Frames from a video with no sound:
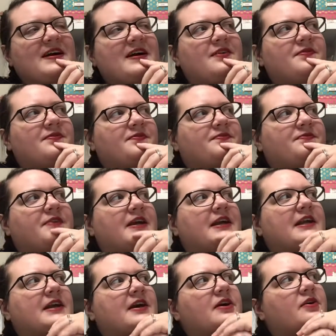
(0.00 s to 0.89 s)

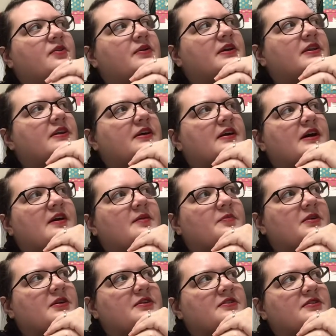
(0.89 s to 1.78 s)
Alfredo in the
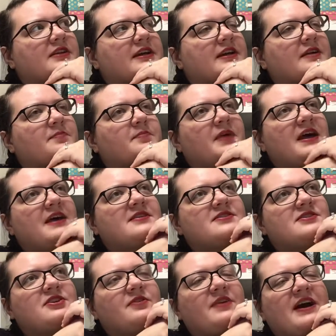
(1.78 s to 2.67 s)
cupboard, like a
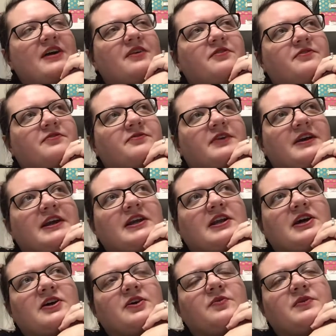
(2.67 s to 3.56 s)
pesto
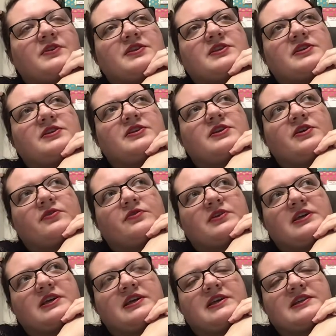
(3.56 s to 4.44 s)
Alfredo with the
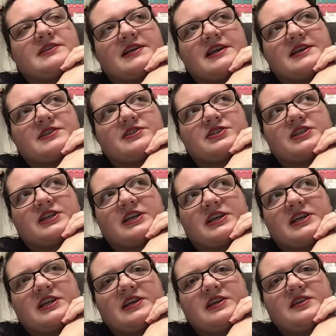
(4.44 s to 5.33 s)
gnocchi and diced
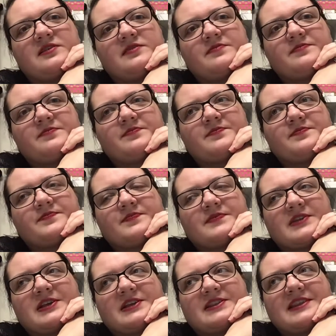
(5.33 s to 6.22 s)
chicken.
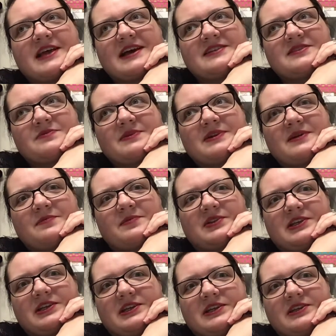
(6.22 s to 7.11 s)
That's what I'm
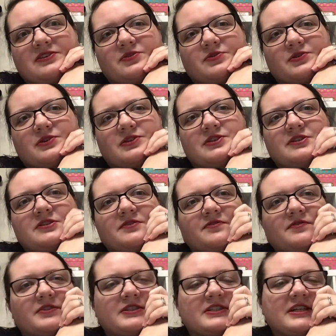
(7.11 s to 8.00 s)
leaning towards
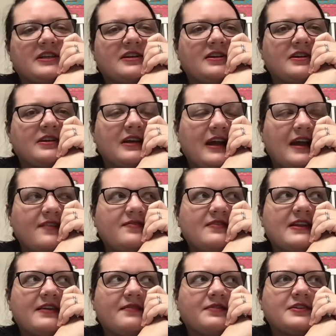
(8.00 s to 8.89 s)
for dinner. I've
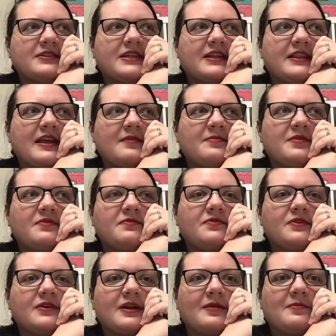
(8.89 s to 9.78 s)
never done that
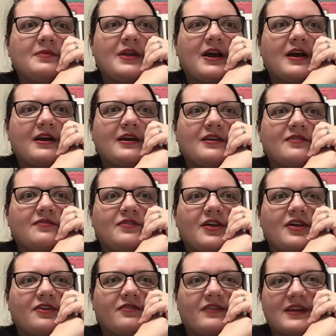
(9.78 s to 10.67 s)
before, and I'm not gonna
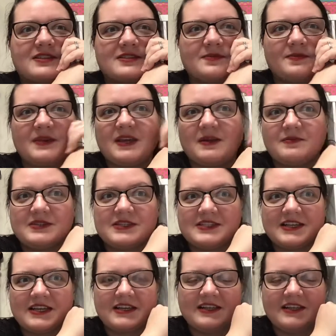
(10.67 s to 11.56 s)
follow a recipe. I'm
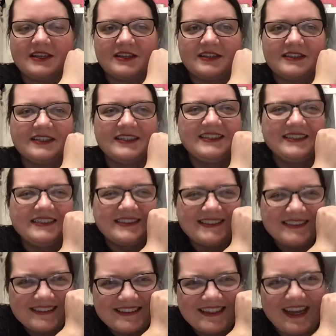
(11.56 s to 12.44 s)
just gonna
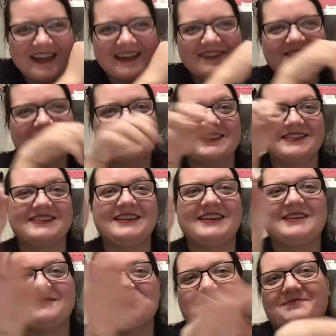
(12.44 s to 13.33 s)
kind of just
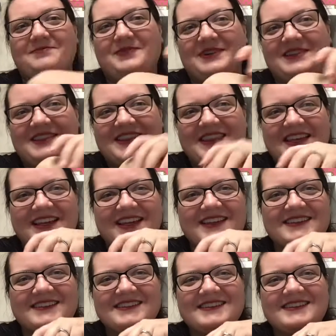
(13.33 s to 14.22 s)
like put
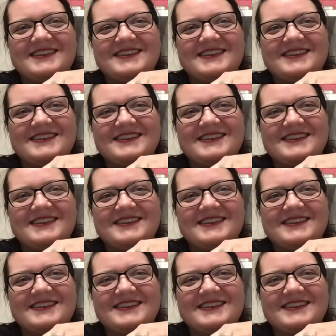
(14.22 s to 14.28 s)
things.